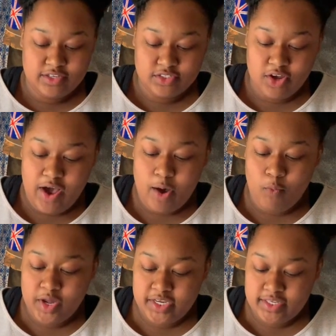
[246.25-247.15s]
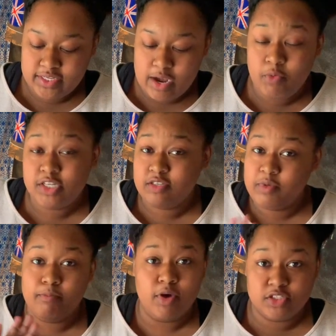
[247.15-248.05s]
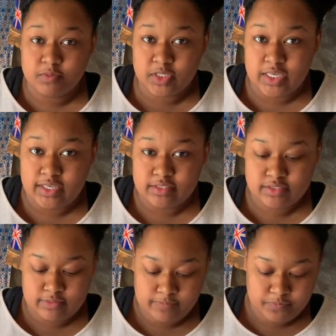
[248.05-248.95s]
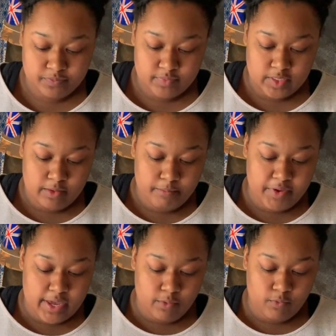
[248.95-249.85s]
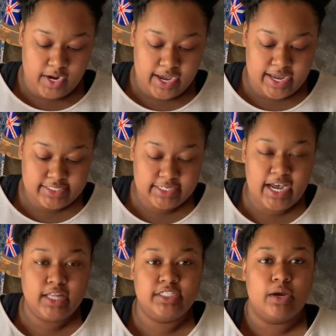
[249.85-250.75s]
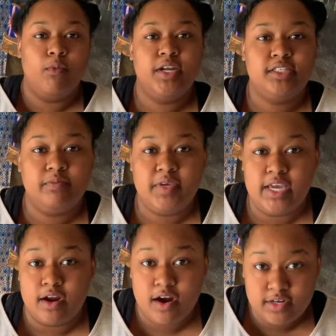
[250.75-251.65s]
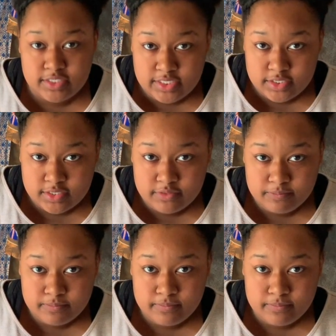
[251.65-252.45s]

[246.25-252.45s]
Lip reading: So I wanted to be multiple things. But when I got to college, I wanted to be an art teacher.